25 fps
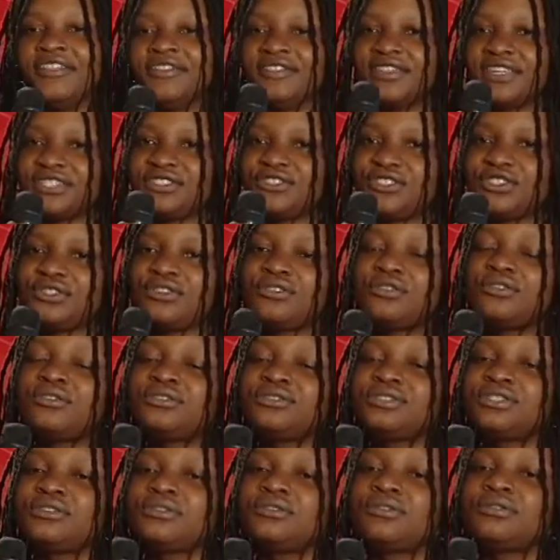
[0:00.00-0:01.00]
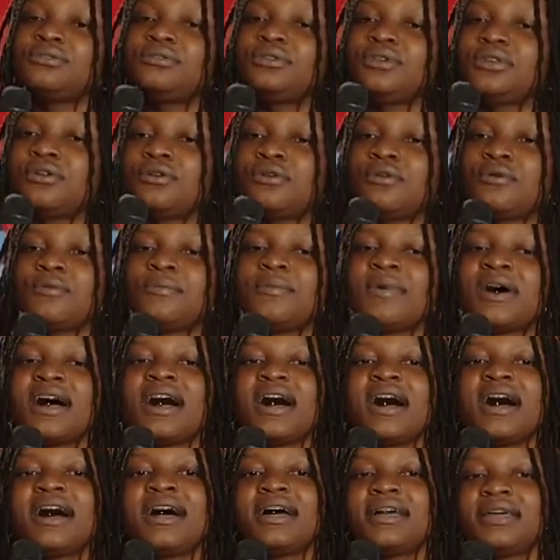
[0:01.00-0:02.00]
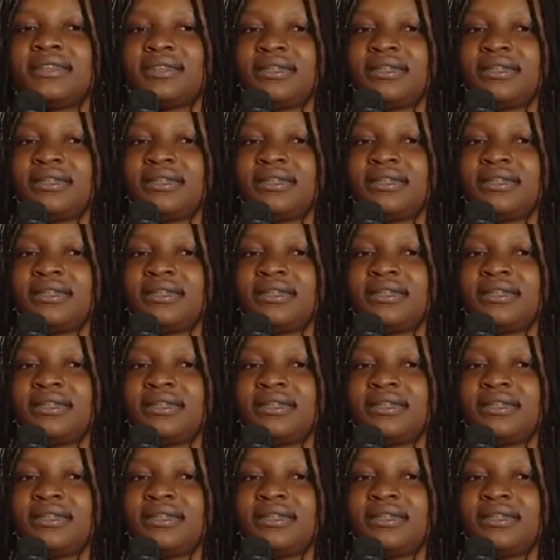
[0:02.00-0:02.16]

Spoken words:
that you don't know my